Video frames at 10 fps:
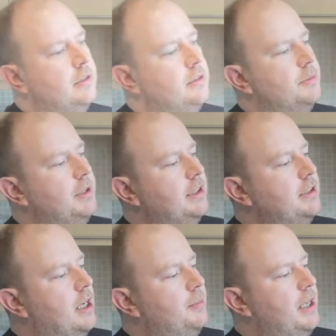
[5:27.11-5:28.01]
some nice
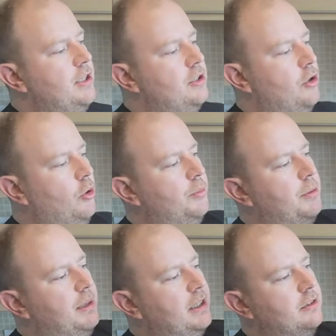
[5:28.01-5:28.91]
carbonation up the
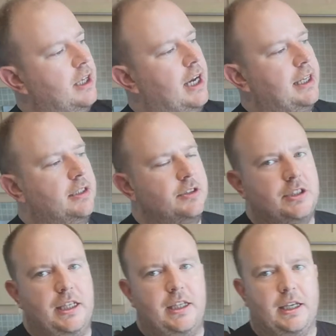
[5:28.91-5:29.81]
middle that I can
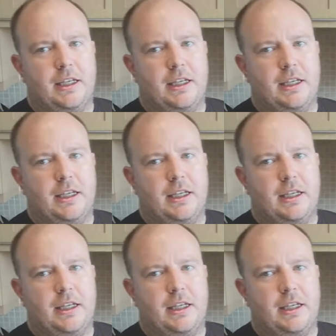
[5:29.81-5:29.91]
see. That